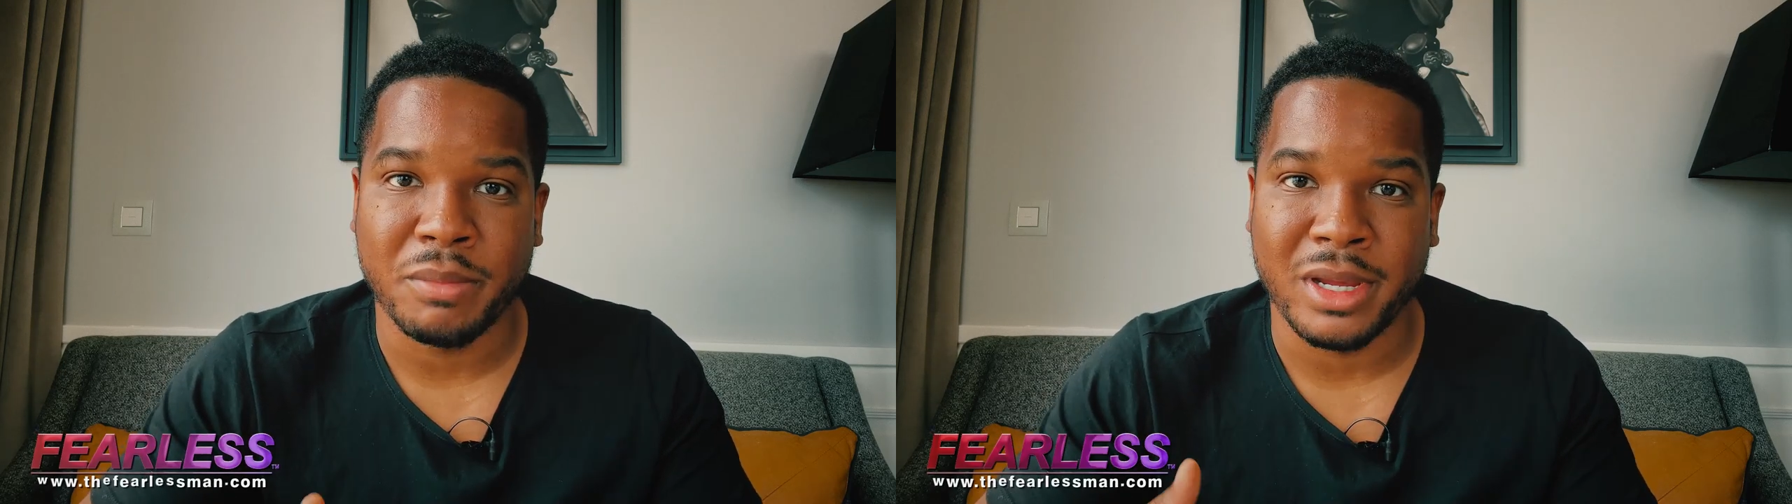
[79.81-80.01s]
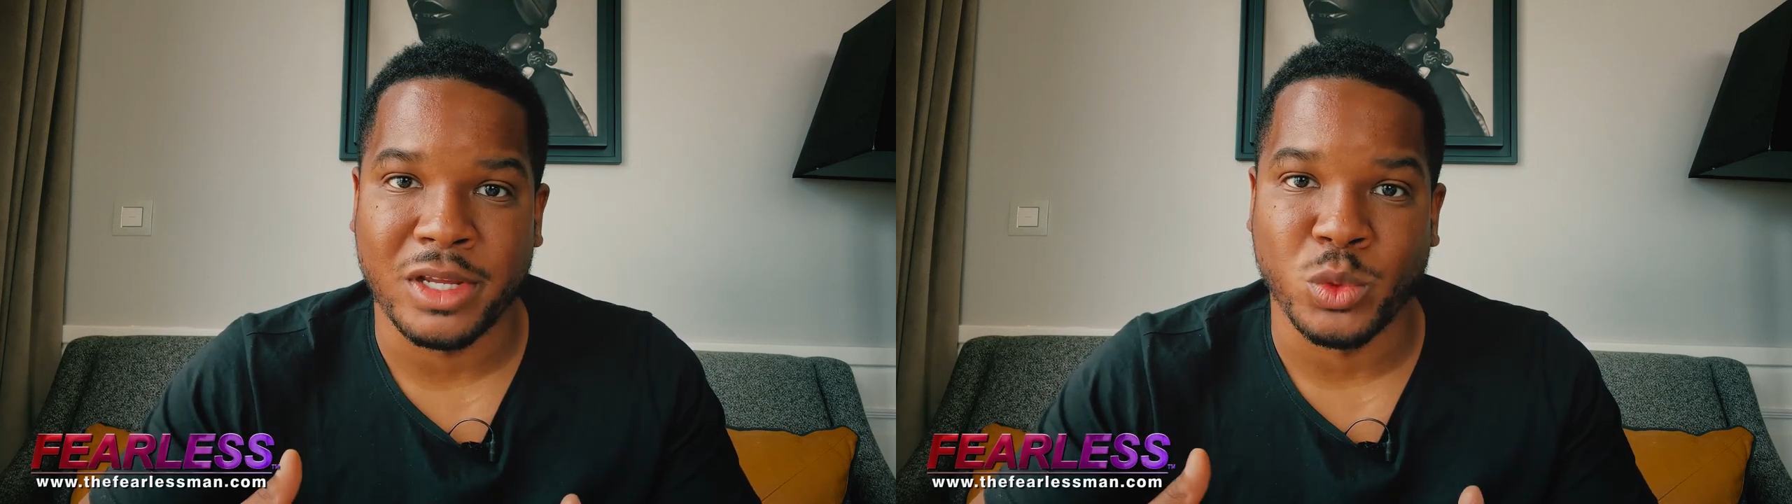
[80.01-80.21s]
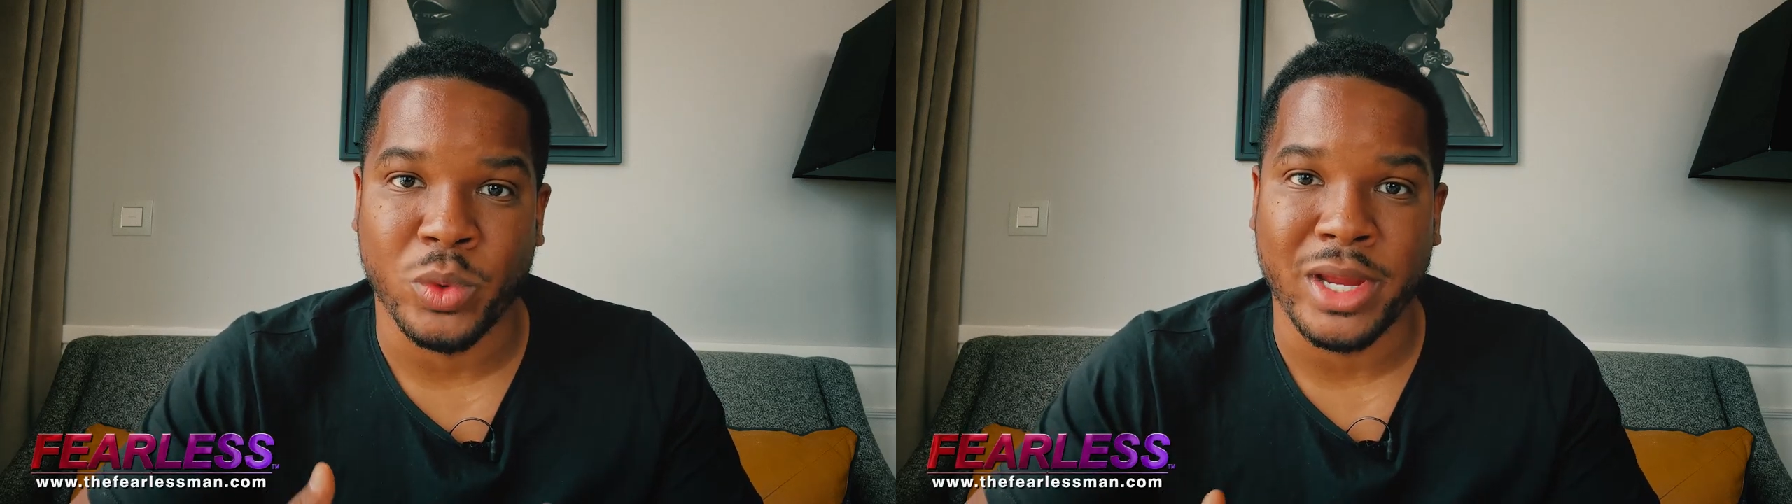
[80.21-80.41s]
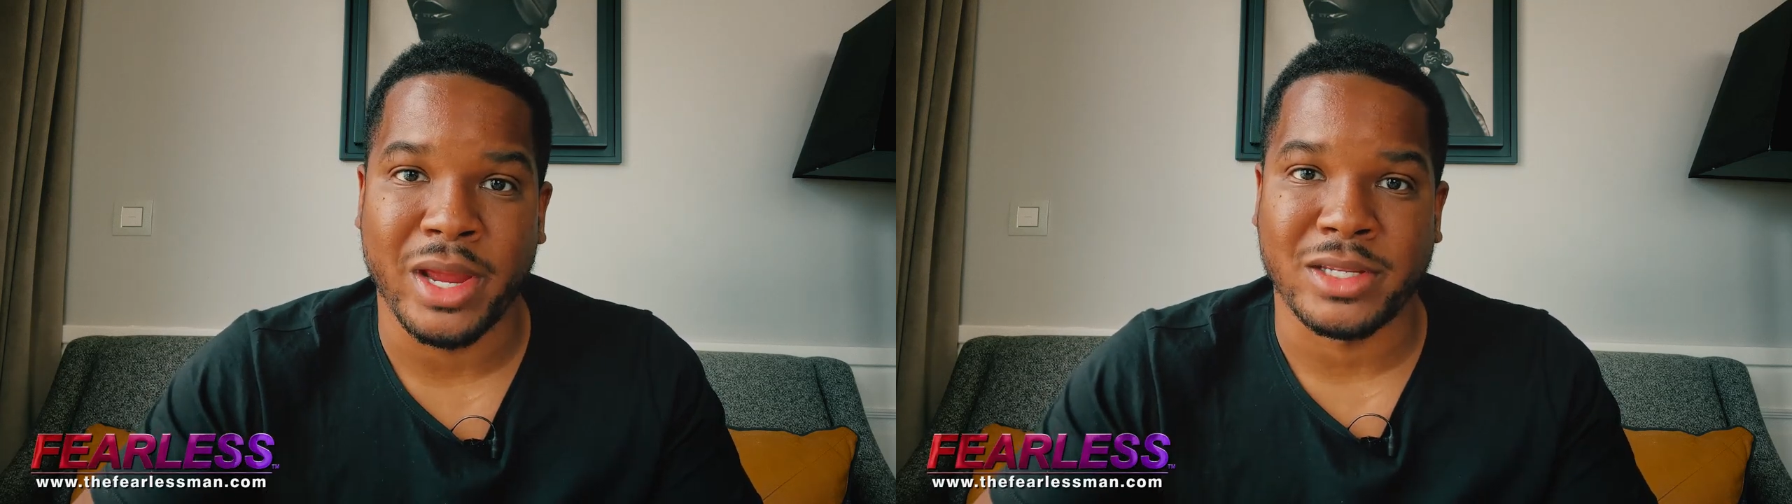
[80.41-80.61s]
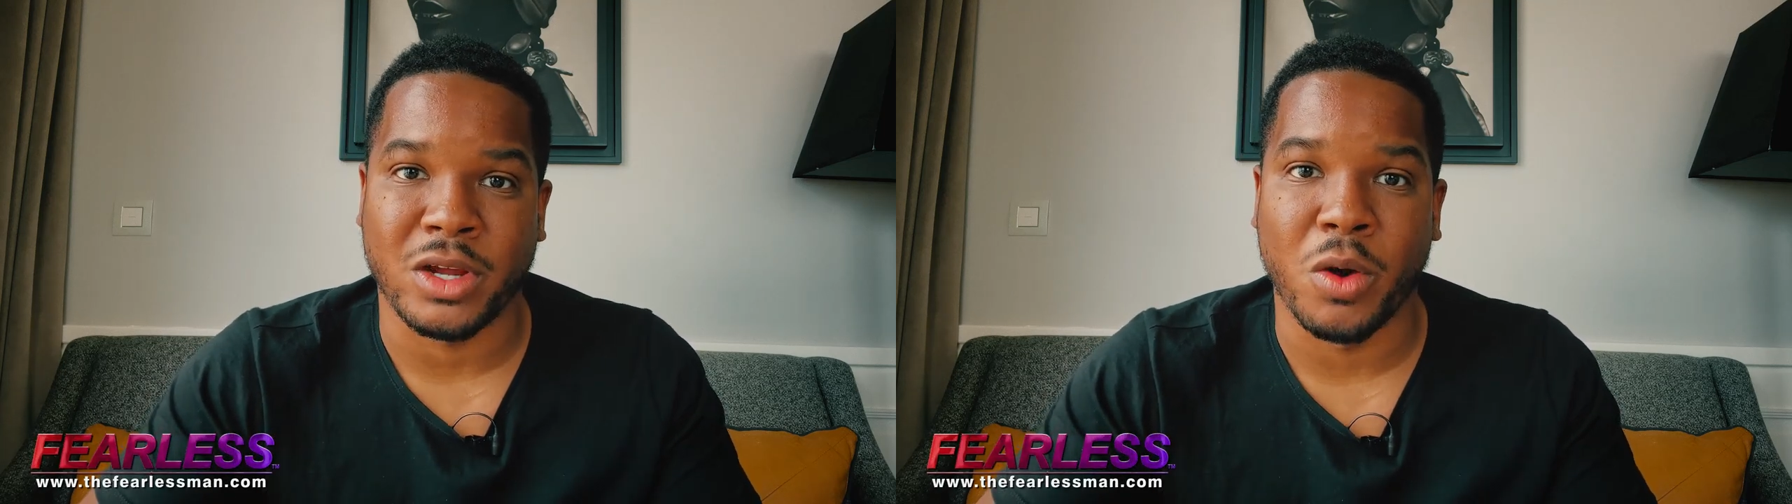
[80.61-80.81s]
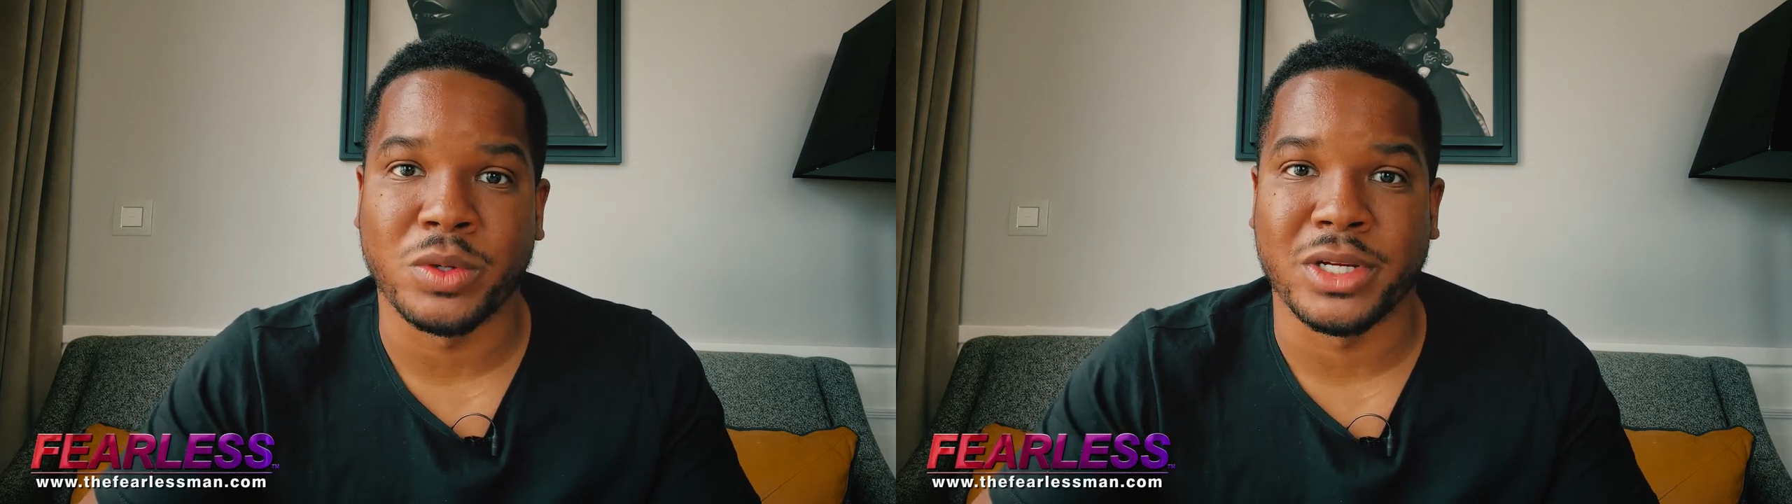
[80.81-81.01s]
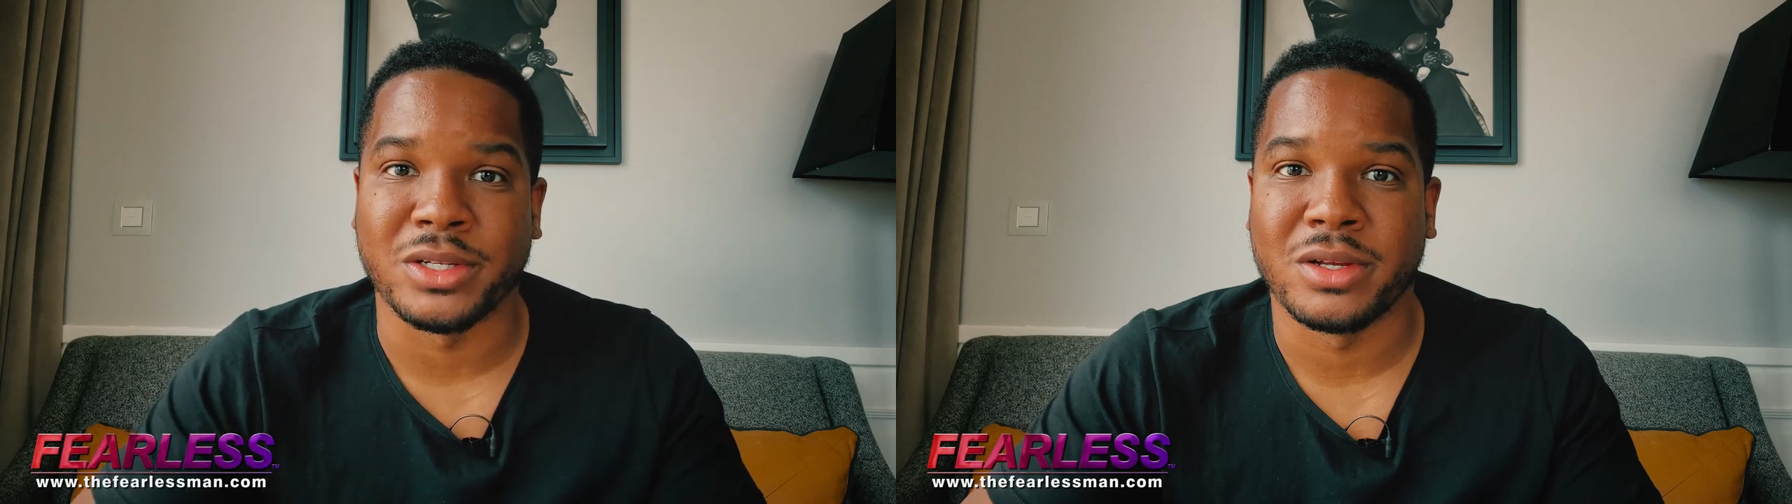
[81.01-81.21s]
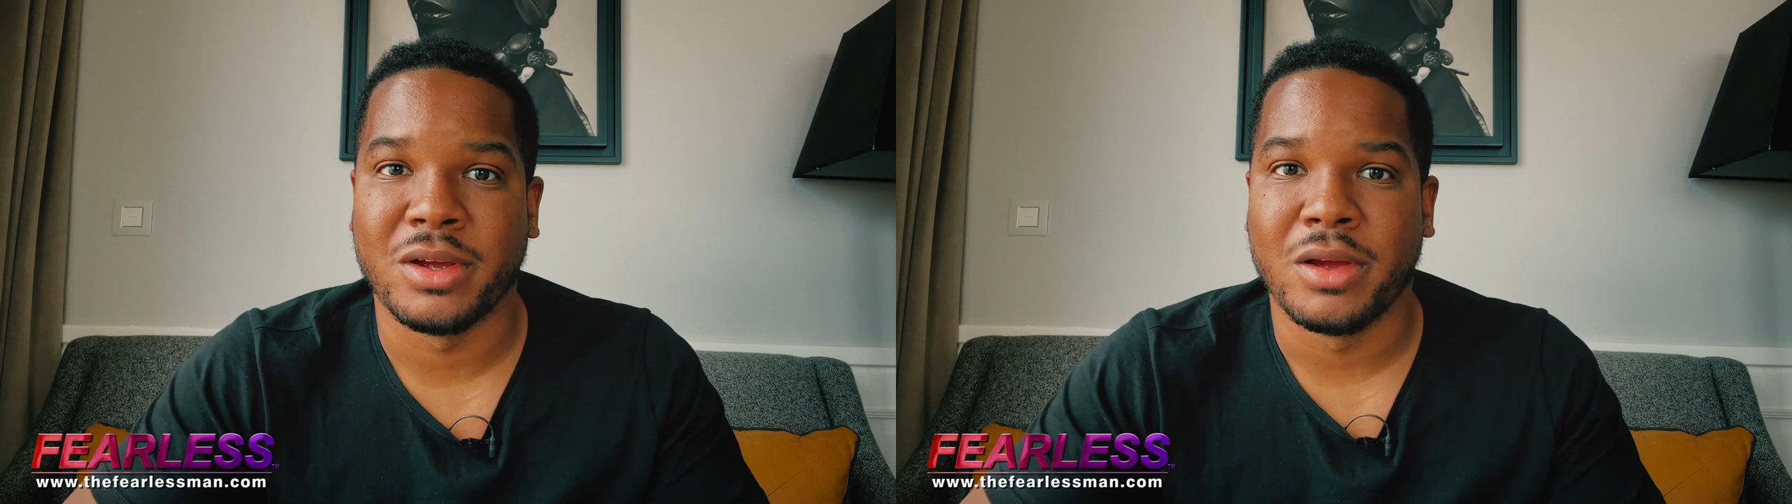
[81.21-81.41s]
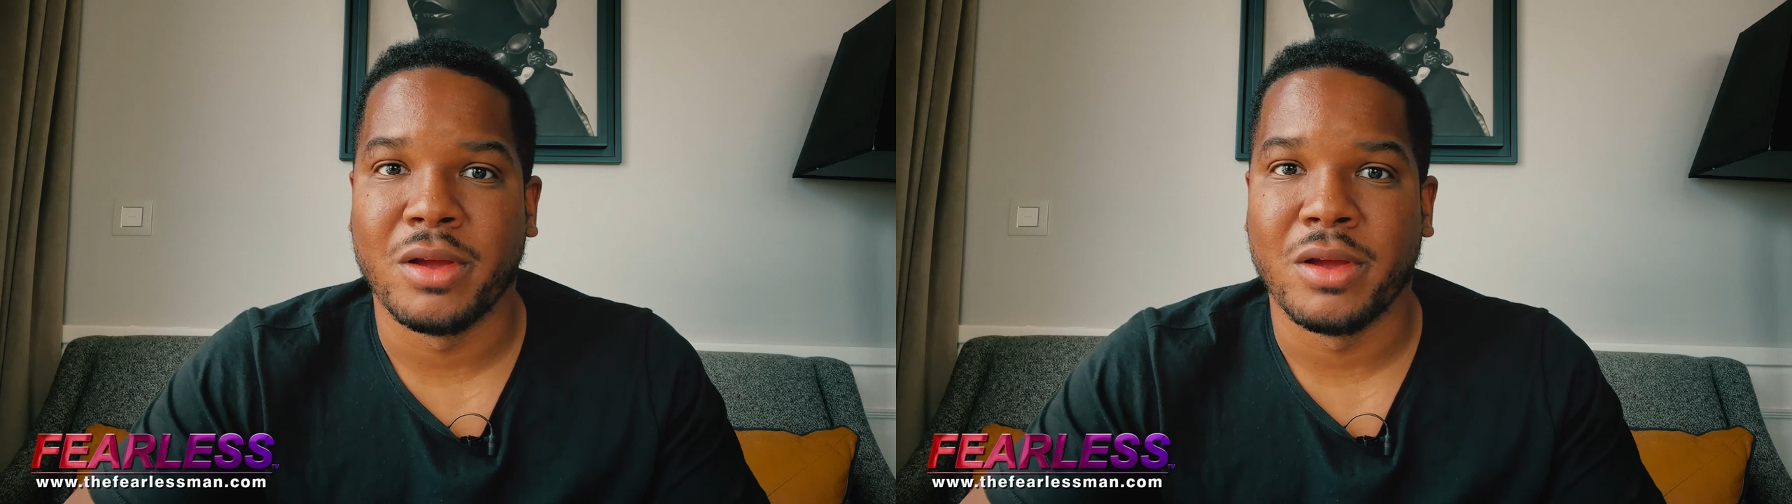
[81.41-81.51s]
Because we as coaches